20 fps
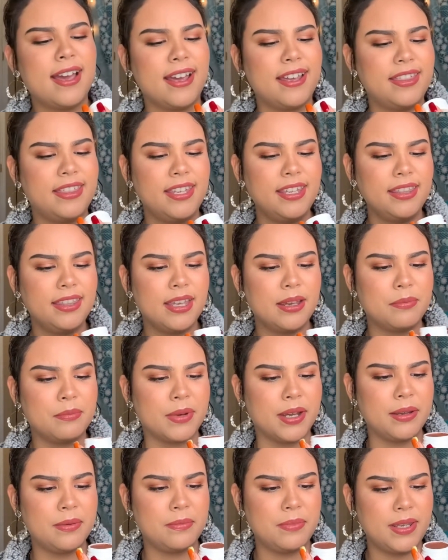think that
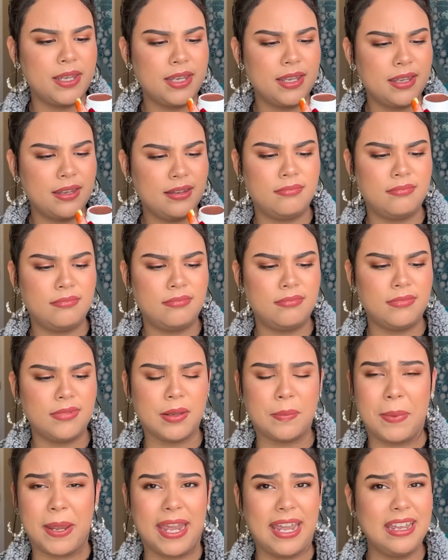might be the
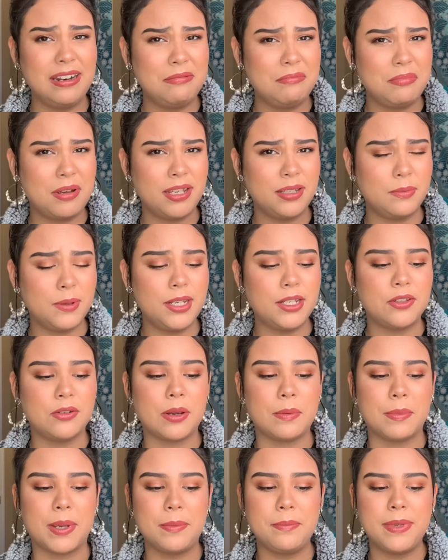pan possibly, so I
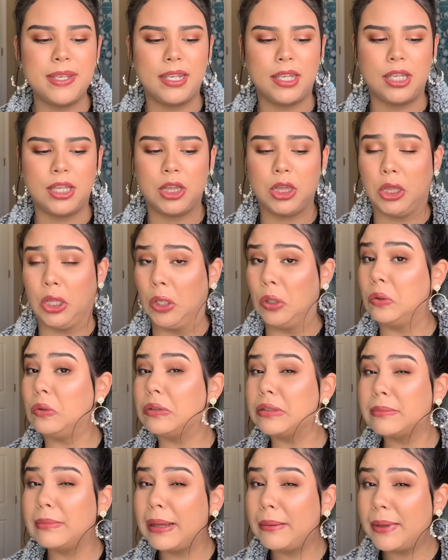might be
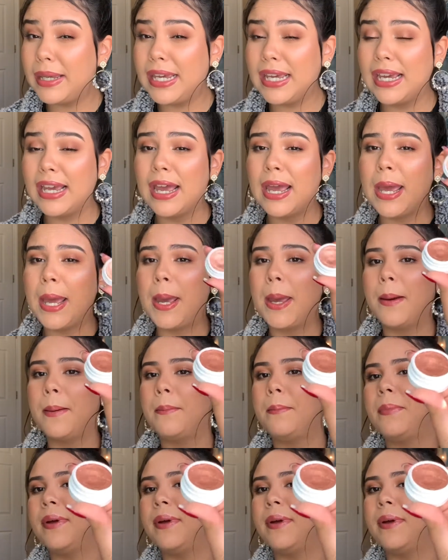close maybe, but